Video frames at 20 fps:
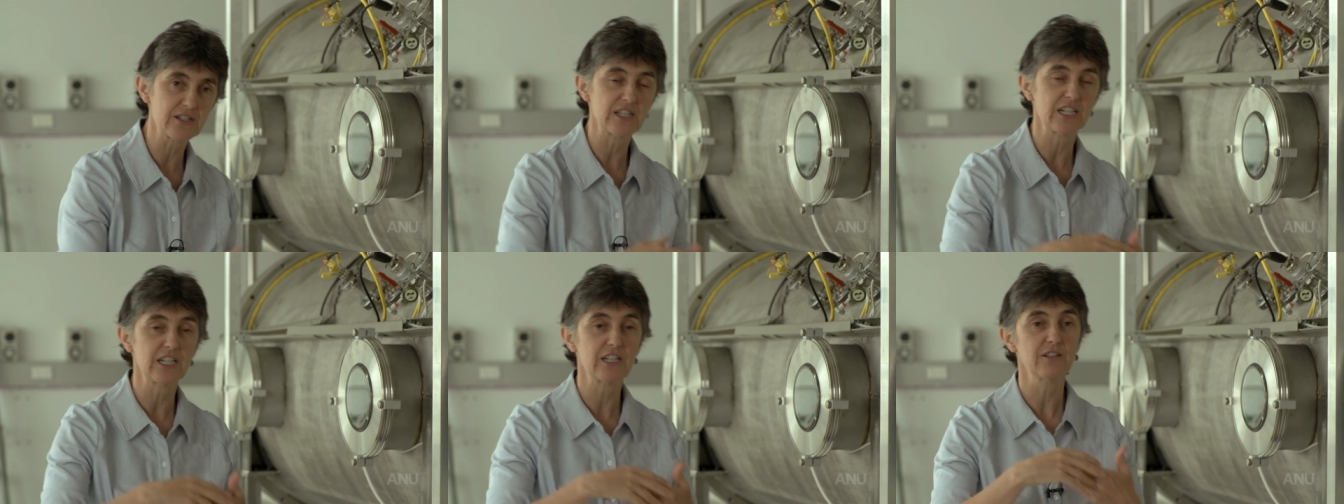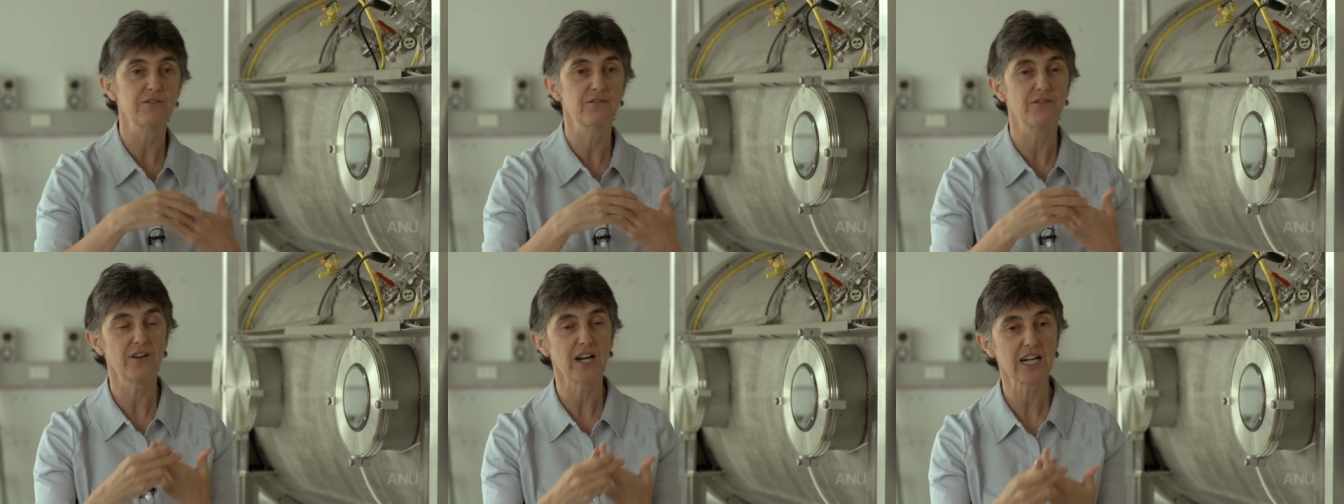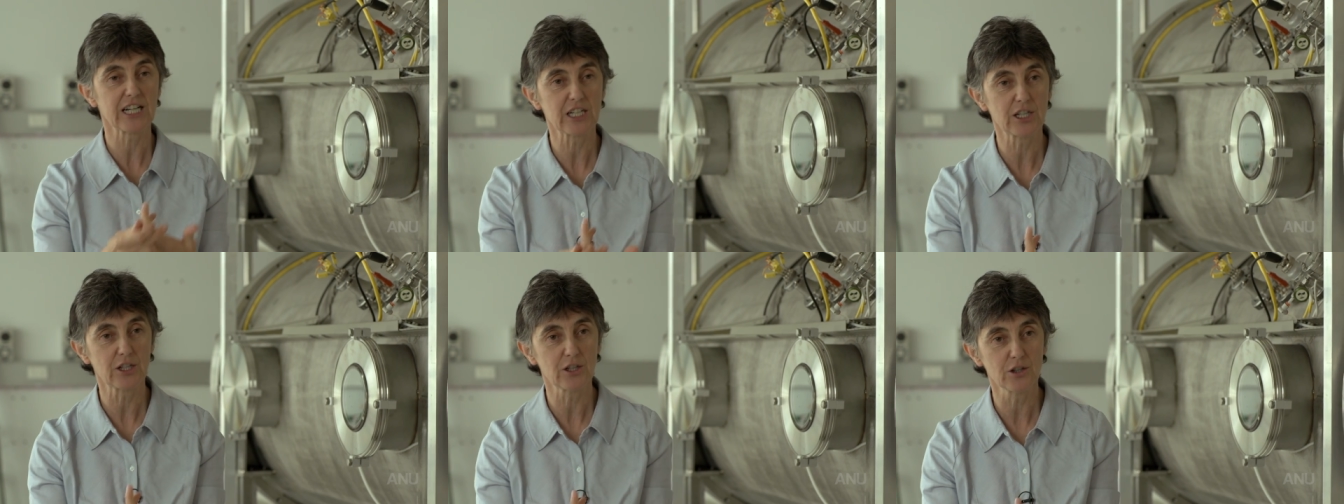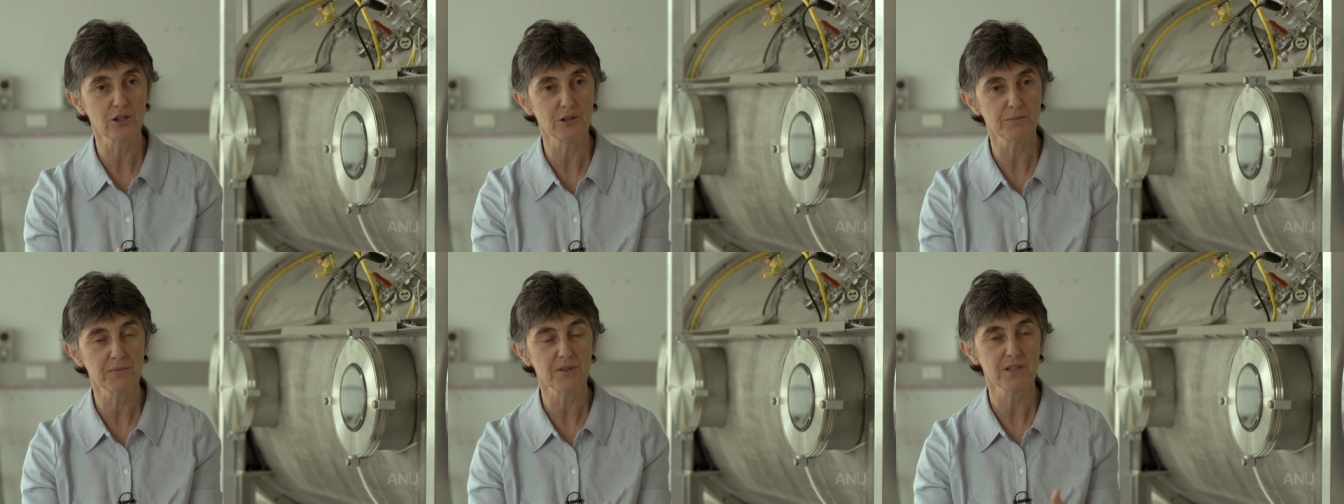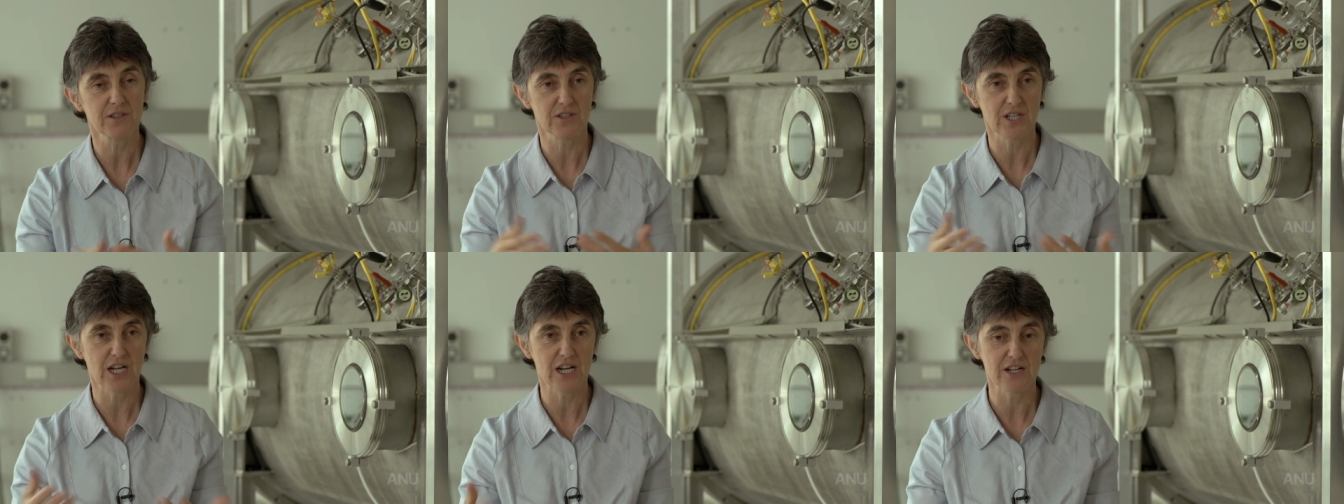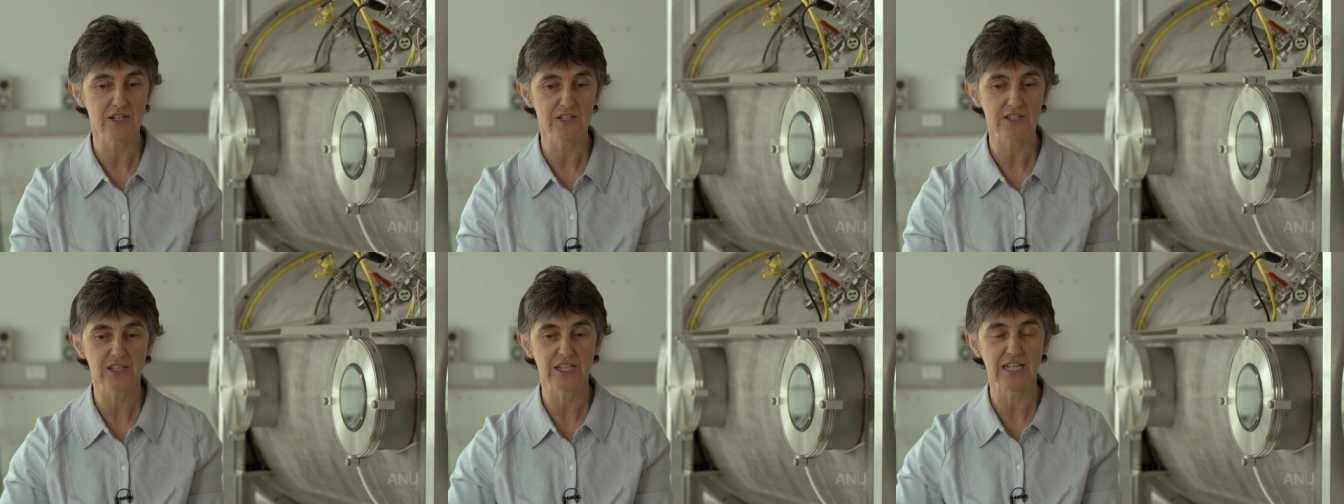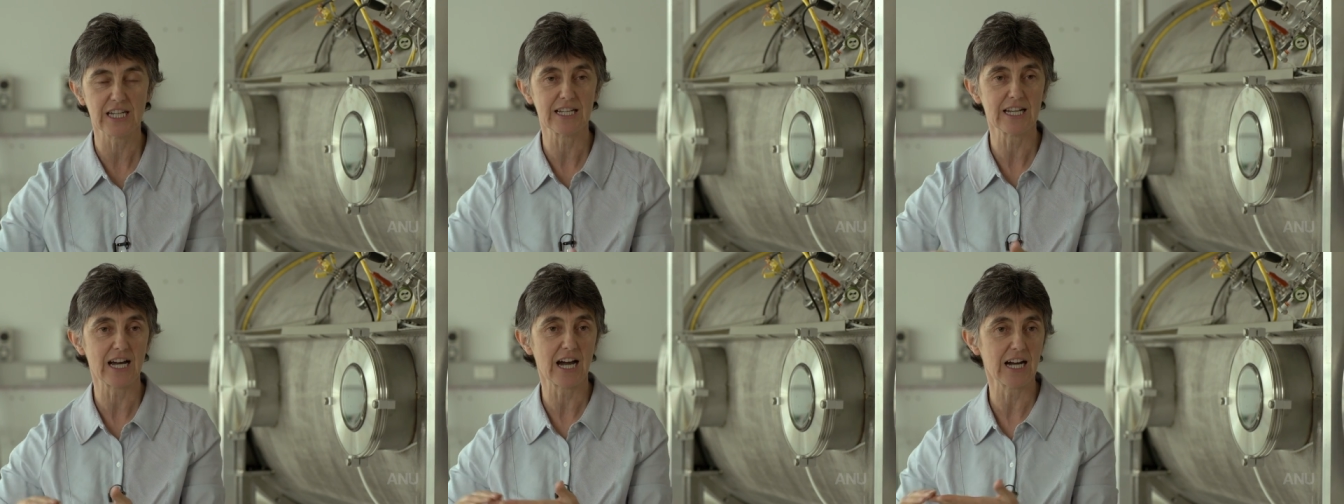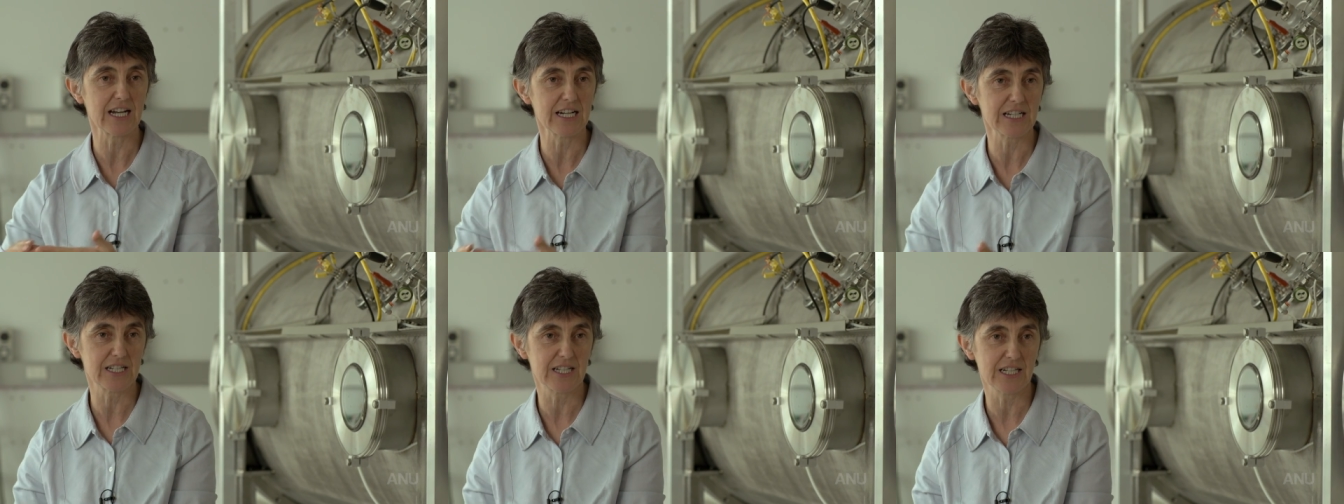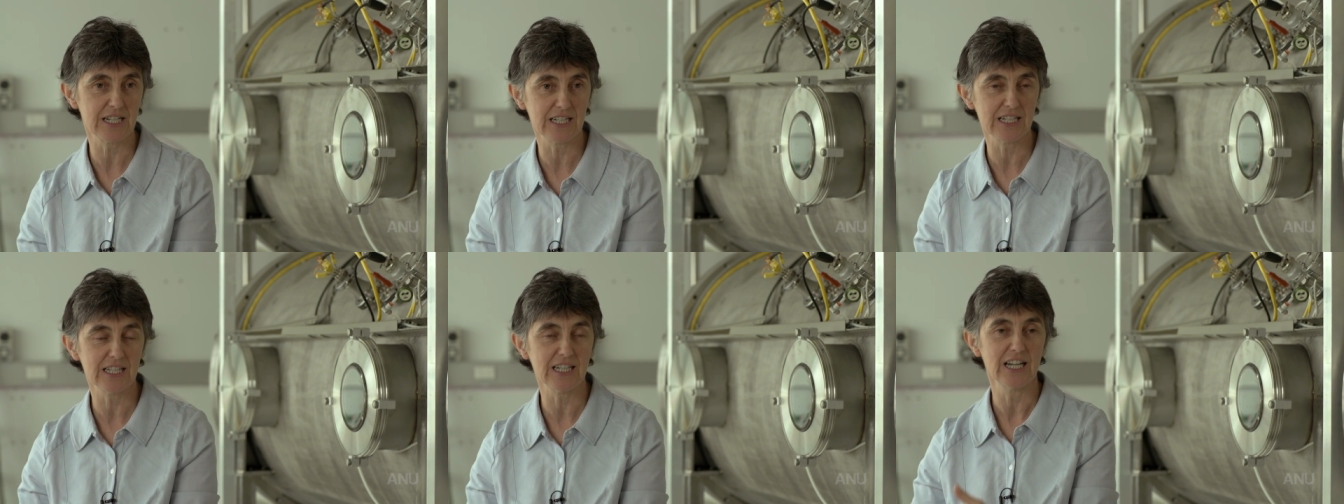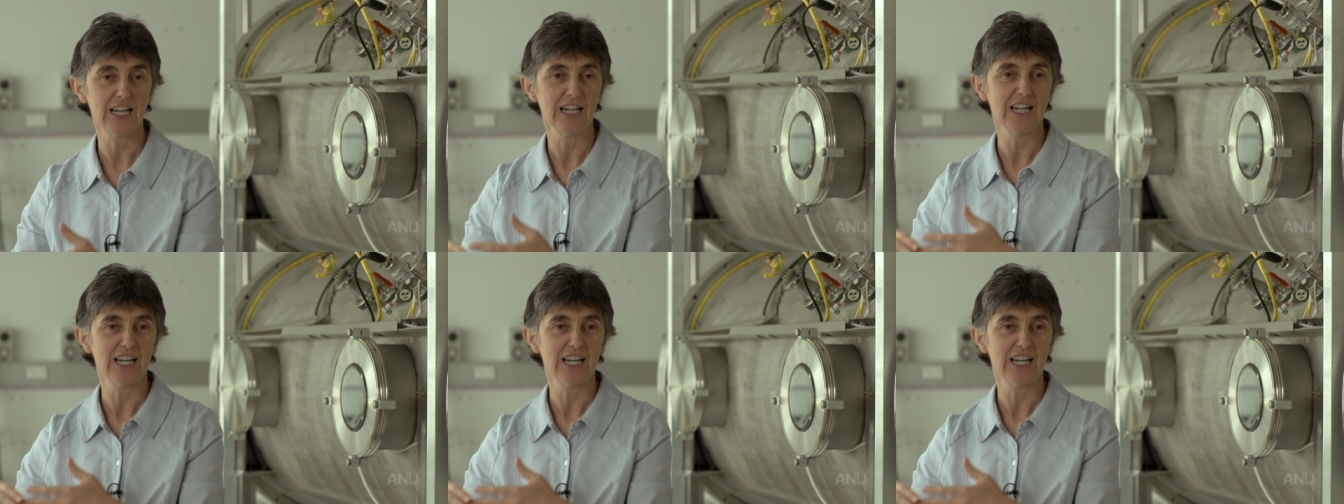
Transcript: in vacuum science, in IT,